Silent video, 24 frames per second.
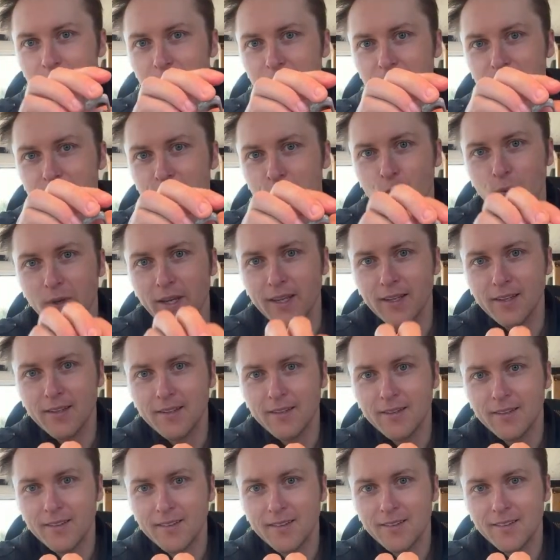sweet
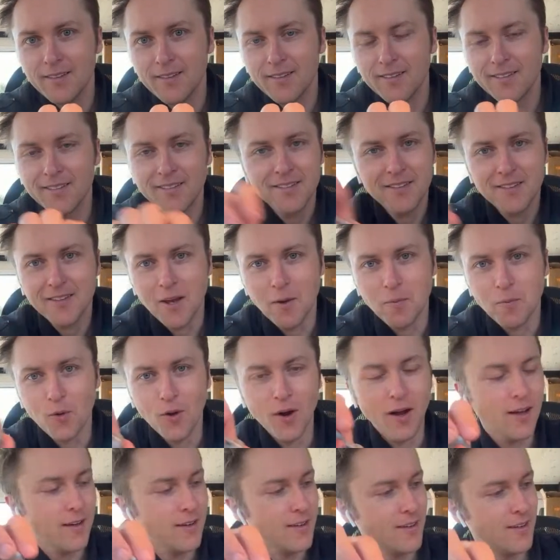
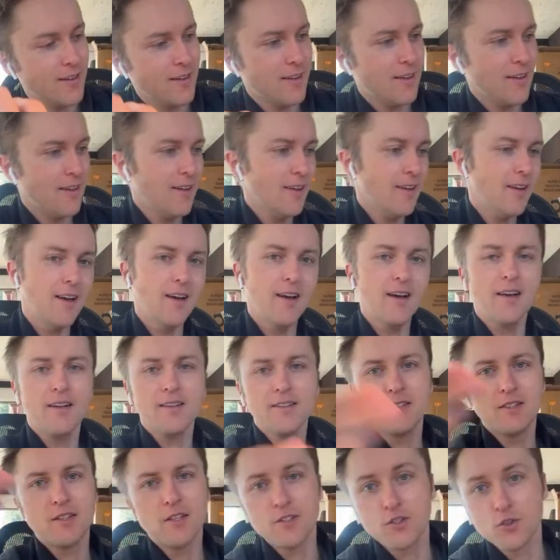kumquat.
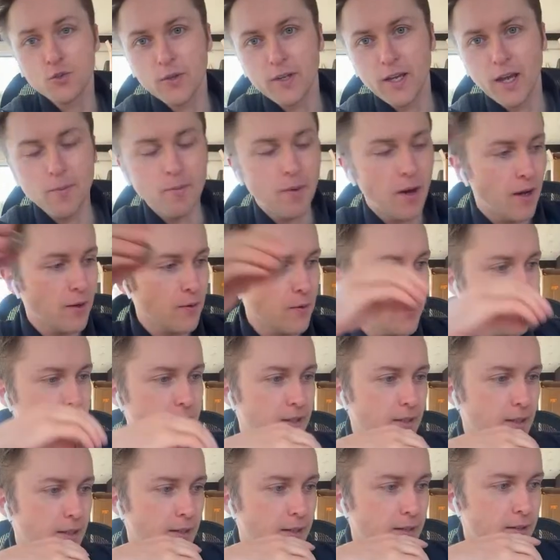It's the tree I bought
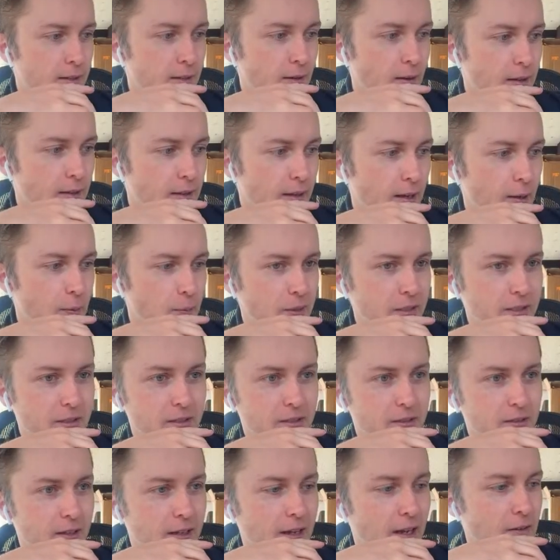recently, so I thought it was
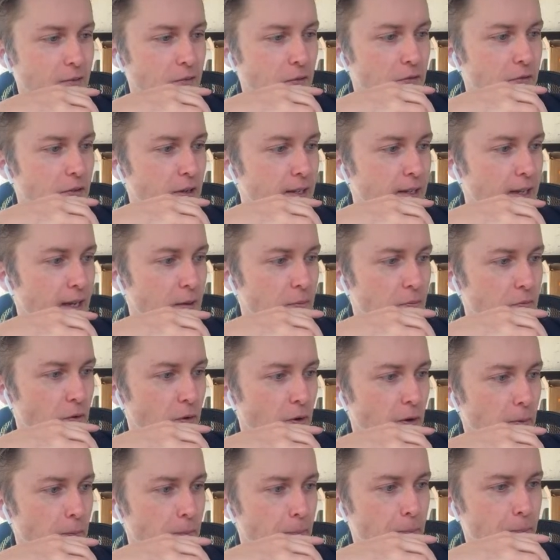kind of a fun name for
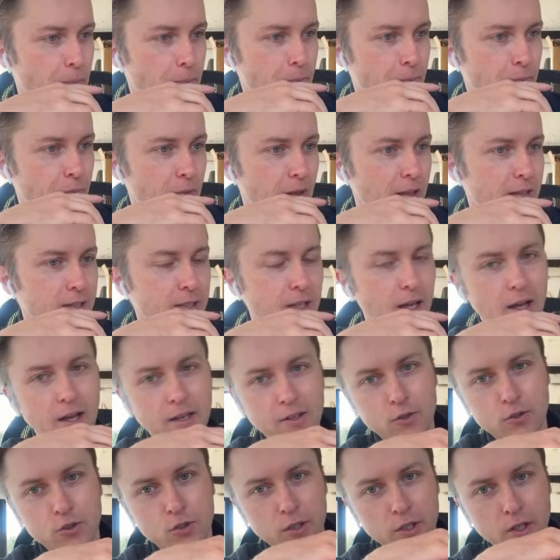them. It's not, I
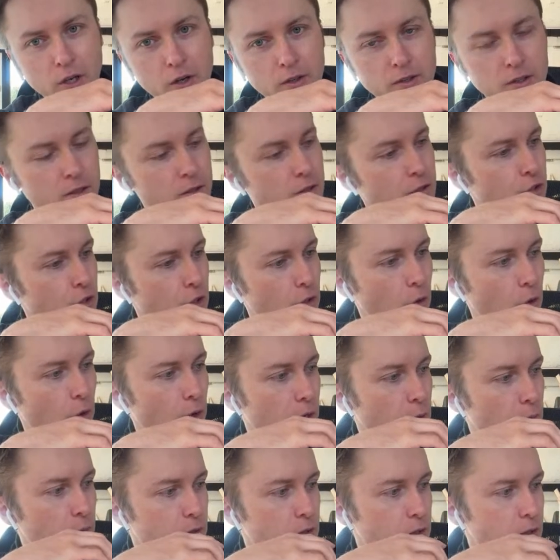usually call these
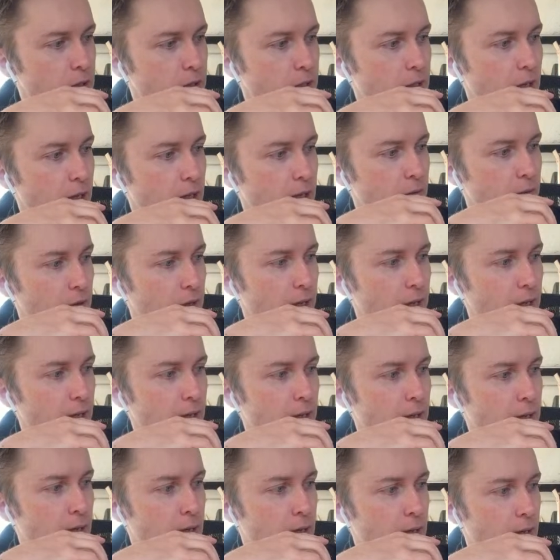chagoi, which is kind of
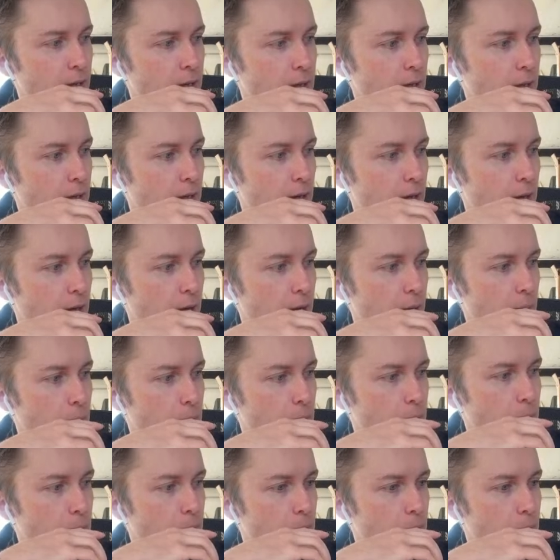um,